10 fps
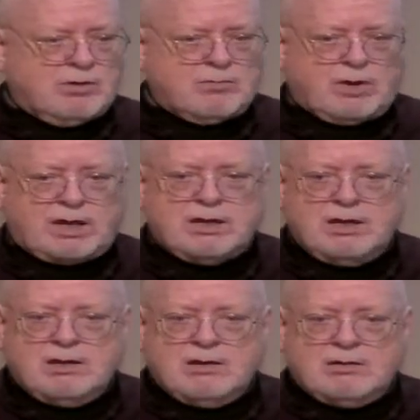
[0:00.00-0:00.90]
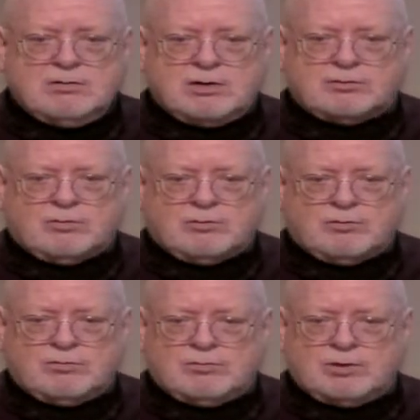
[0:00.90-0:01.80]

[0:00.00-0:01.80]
When we look at the